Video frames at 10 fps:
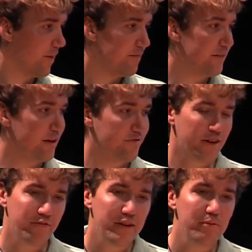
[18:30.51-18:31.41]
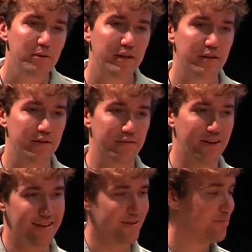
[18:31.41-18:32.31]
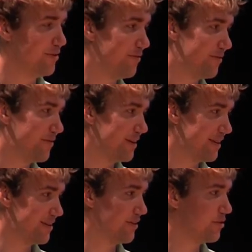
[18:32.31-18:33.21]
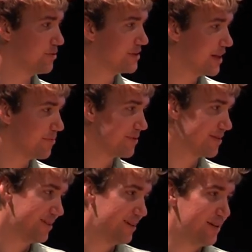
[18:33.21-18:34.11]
Very roughly, we can divide the proof into two steps.